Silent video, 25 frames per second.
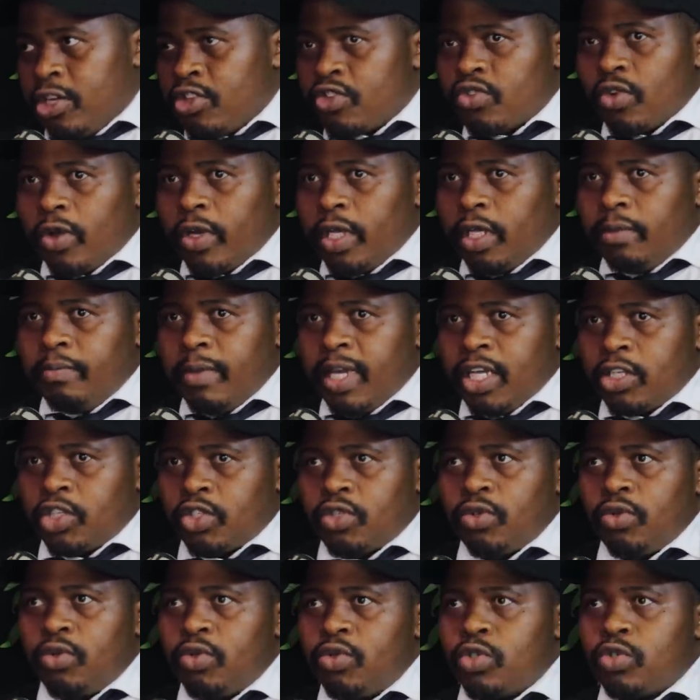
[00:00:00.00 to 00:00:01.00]
So it
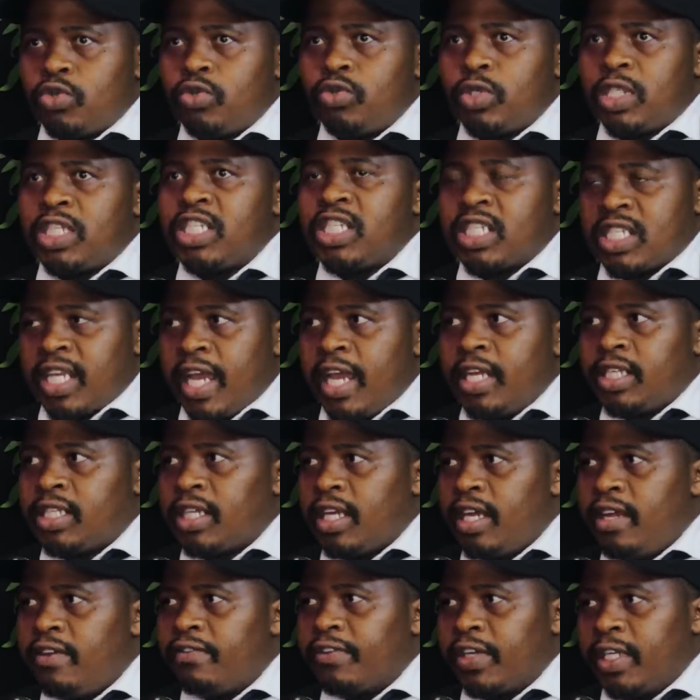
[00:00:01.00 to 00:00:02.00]
makes you to
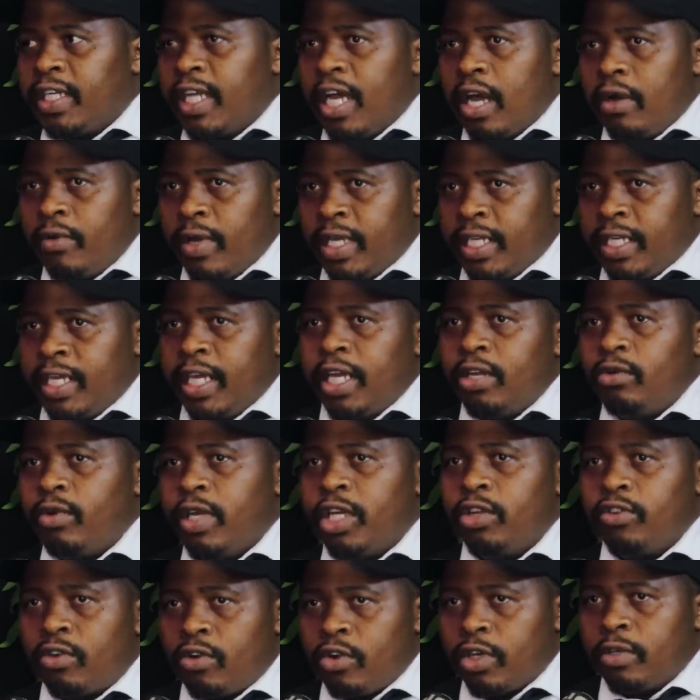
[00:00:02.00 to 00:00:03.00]
decide every now and then
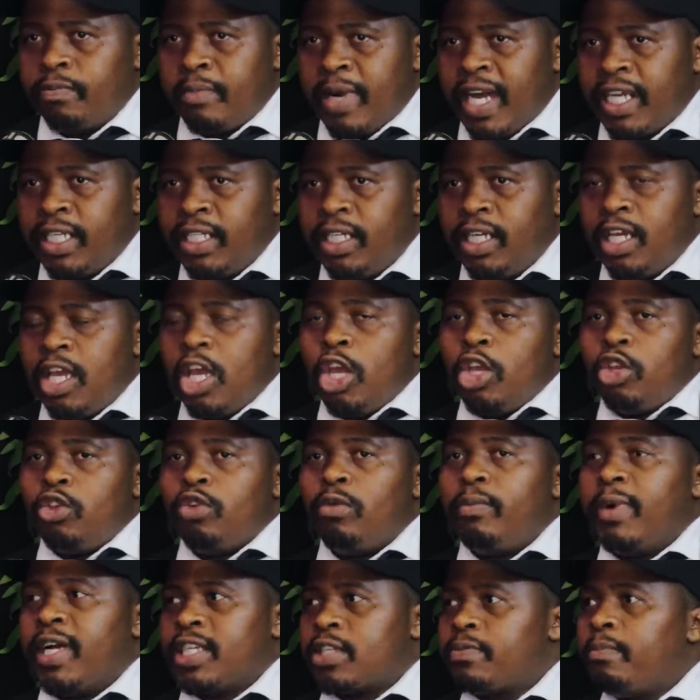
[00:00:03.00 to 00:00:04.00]
when you got money,
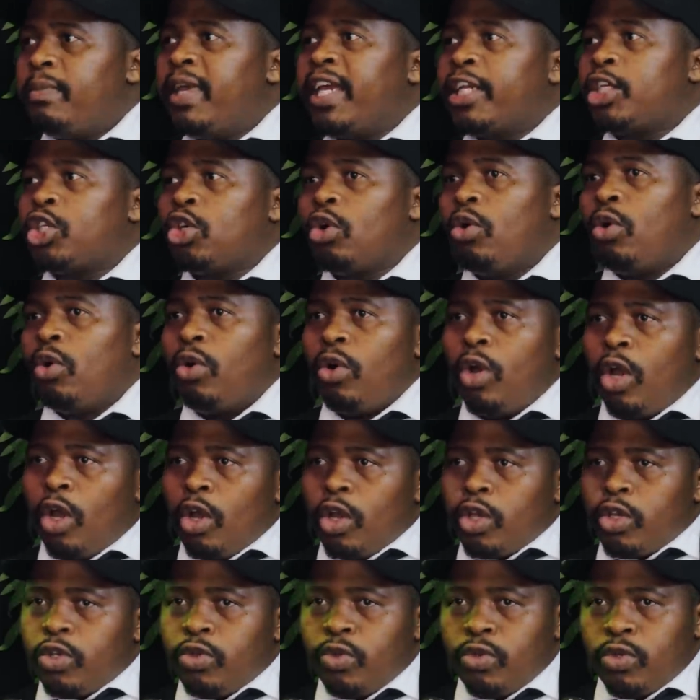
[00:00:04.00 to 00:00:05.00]
you must make sure
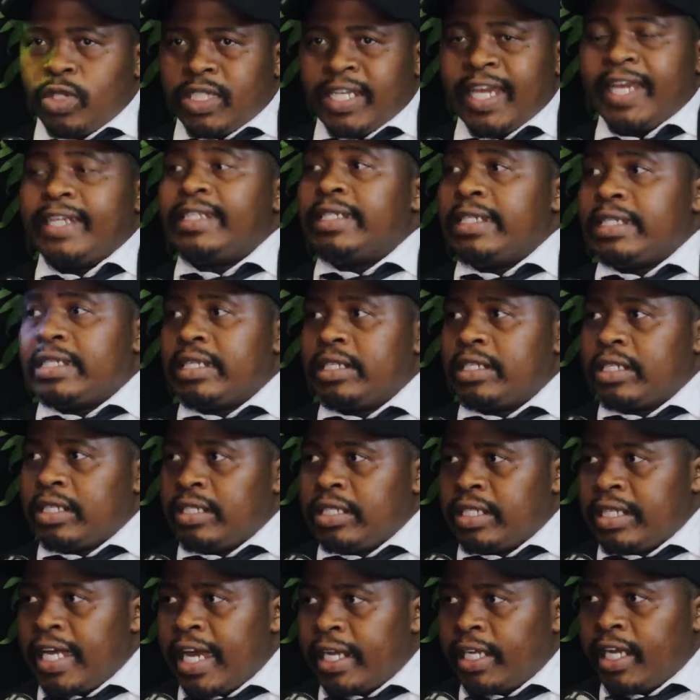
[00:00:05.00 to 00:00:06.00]
you take
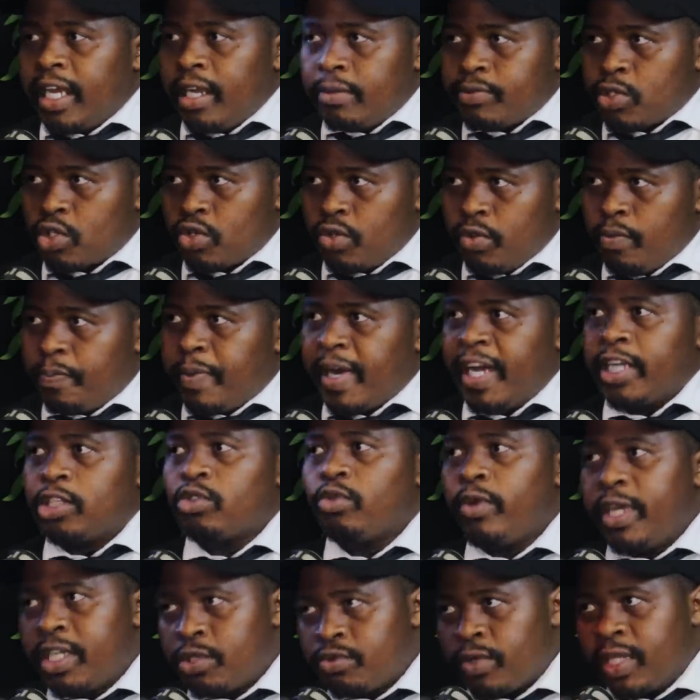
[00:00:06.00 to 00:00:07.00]
decision that helps you
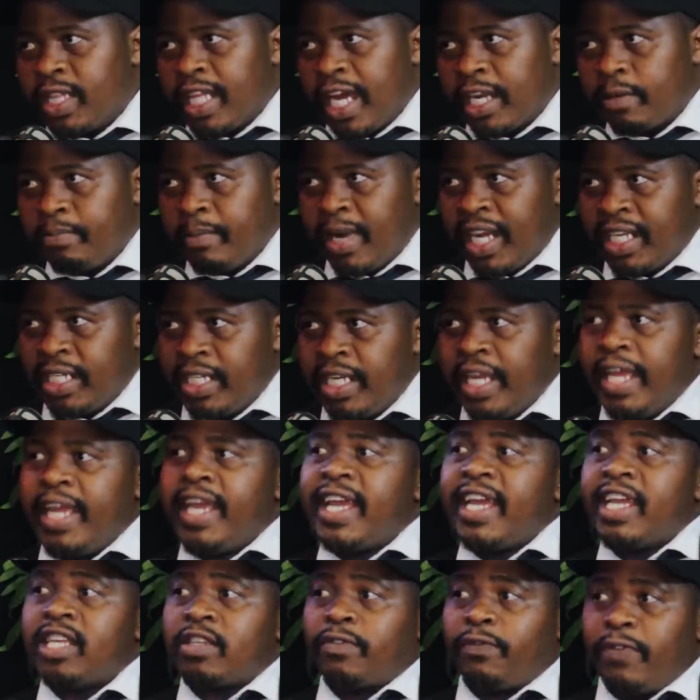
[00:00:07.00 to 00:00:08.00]
part ways with that money
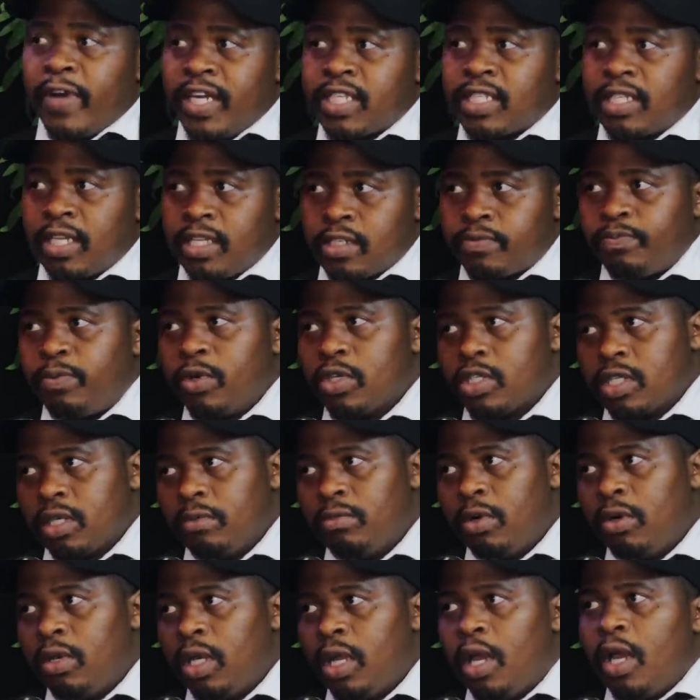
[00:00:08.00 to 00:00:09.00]
as fast as
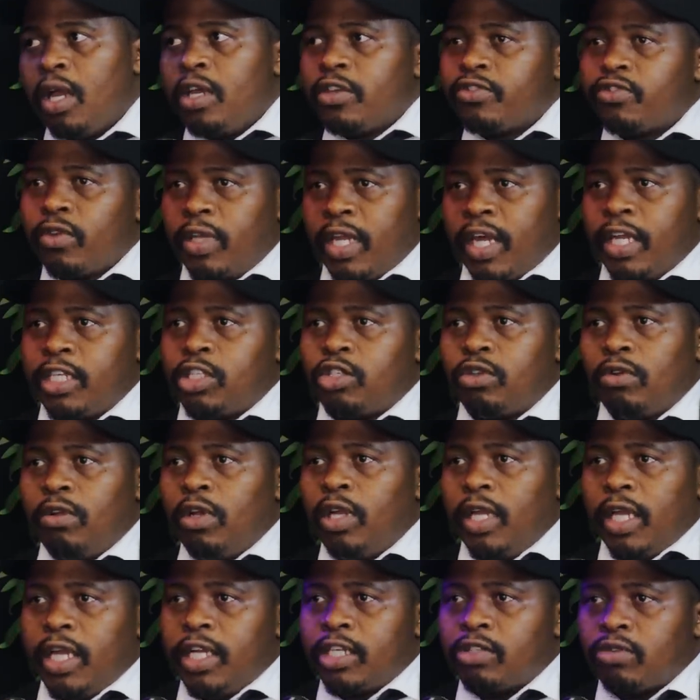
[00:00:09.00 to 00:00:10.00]
possible so that
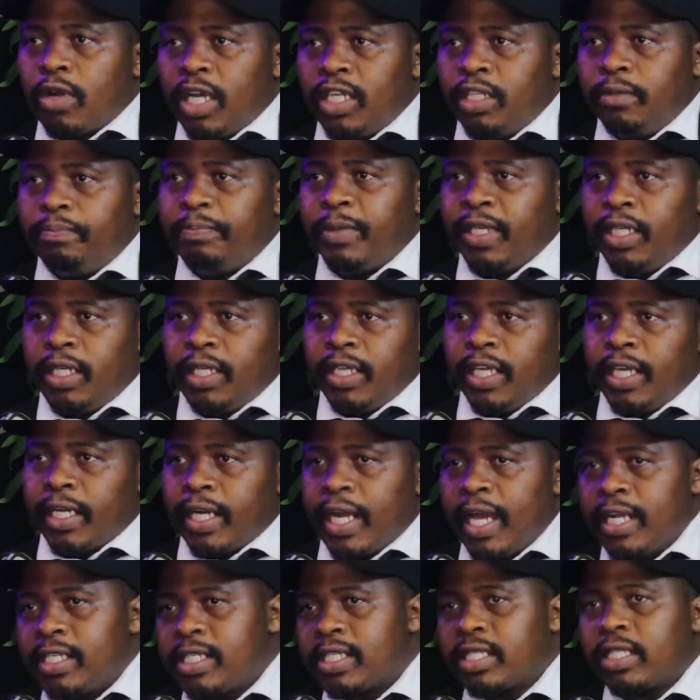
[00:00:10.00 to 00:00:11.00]
you'll actually be in the
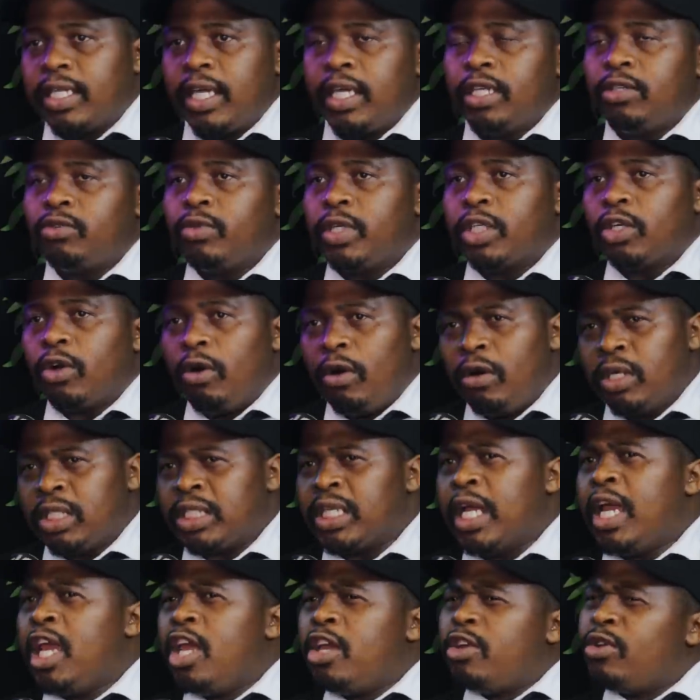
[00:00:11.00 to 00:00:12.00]
right stand with
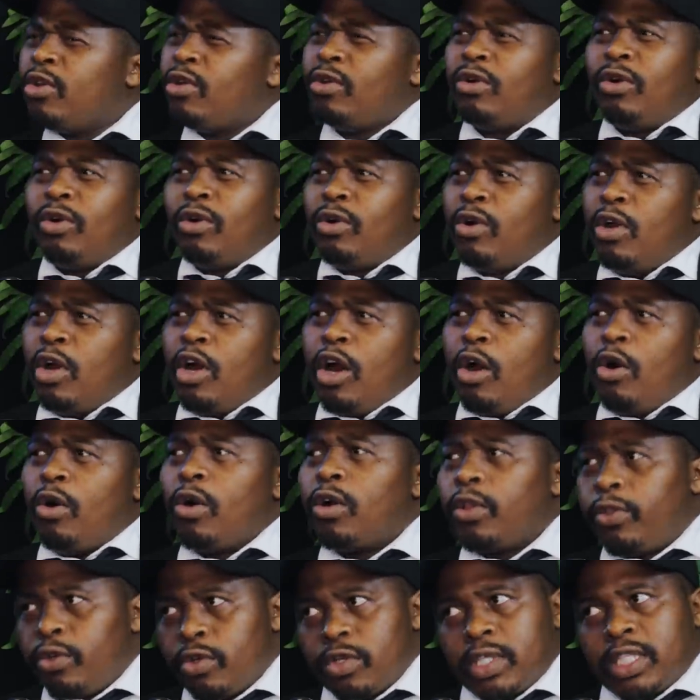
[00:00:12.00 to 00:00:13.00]
God. You know,
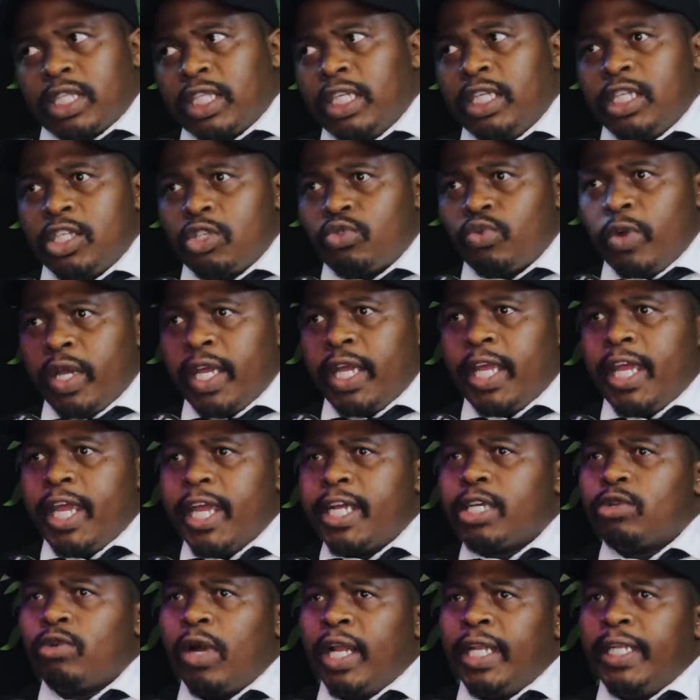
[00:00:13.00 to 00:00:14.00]
all those things were
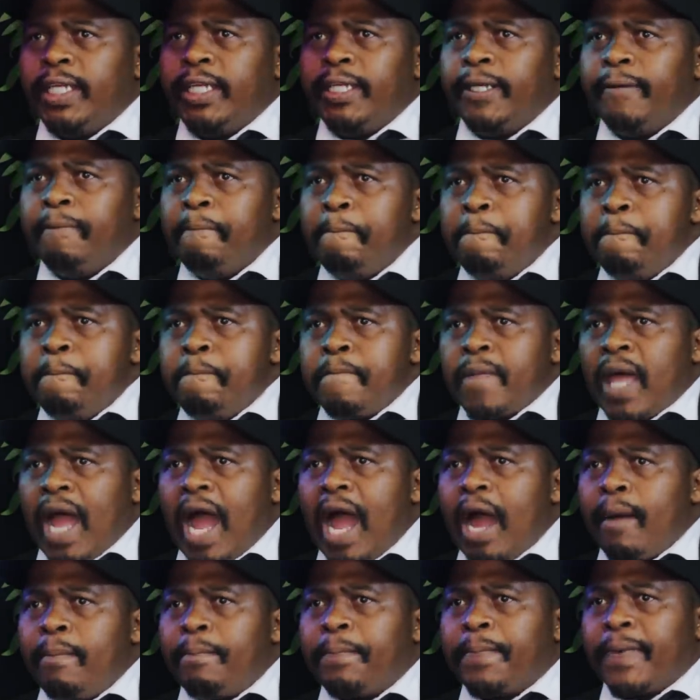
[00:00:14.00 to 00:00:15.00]
actually
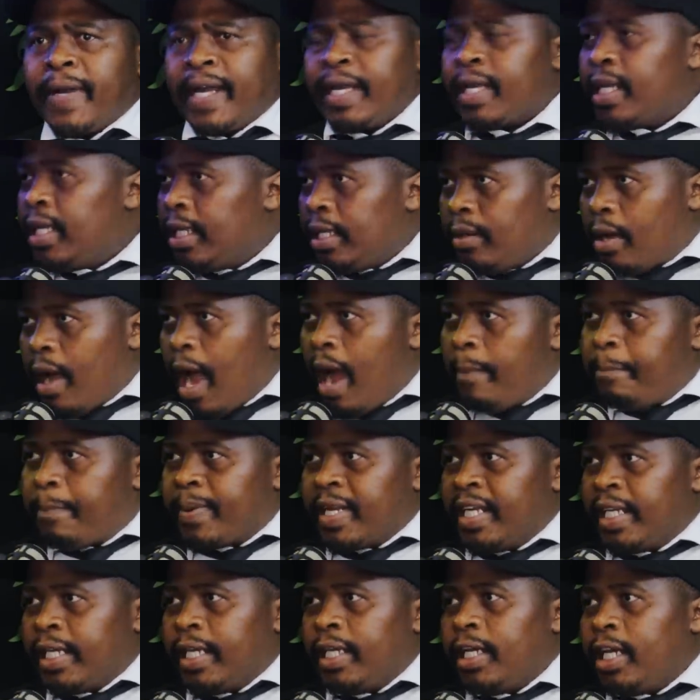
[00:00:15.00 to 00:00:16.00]
upbring,
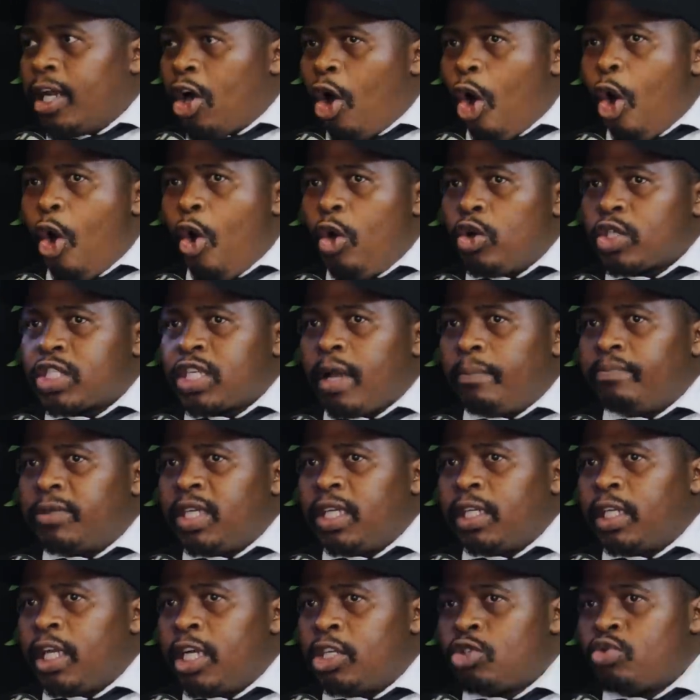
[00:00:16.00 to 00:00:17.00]
upbringing or
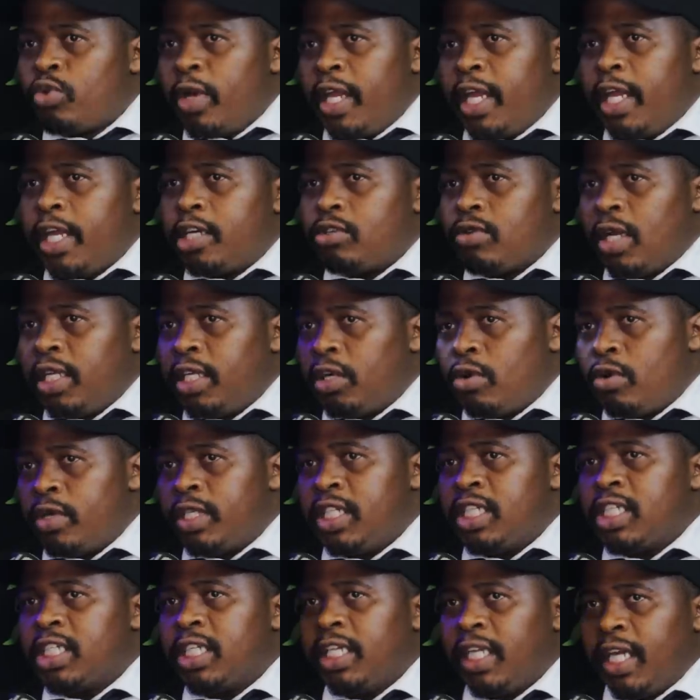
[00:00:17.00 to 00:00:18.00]
something that were actually
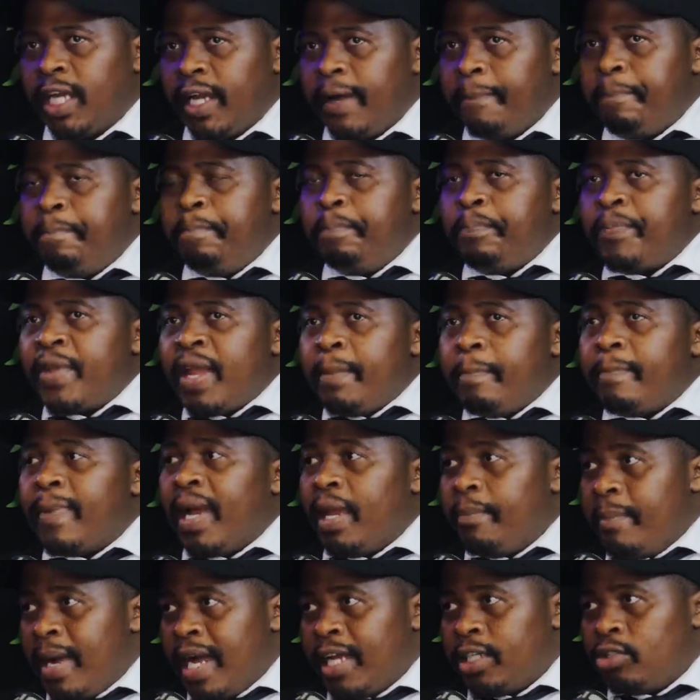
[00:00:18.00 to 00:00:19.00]
conditioning
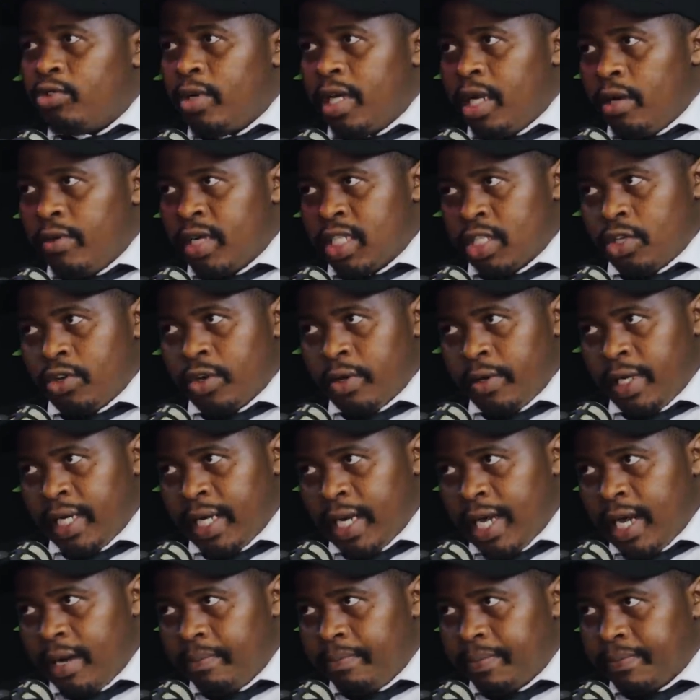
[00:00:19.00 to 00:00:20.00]
my mind when I was
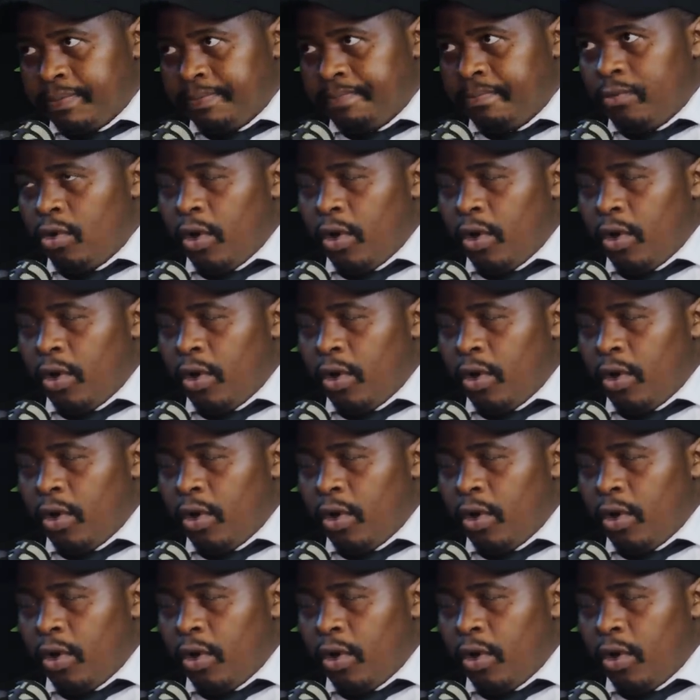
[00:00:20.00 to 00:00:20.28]
growing up.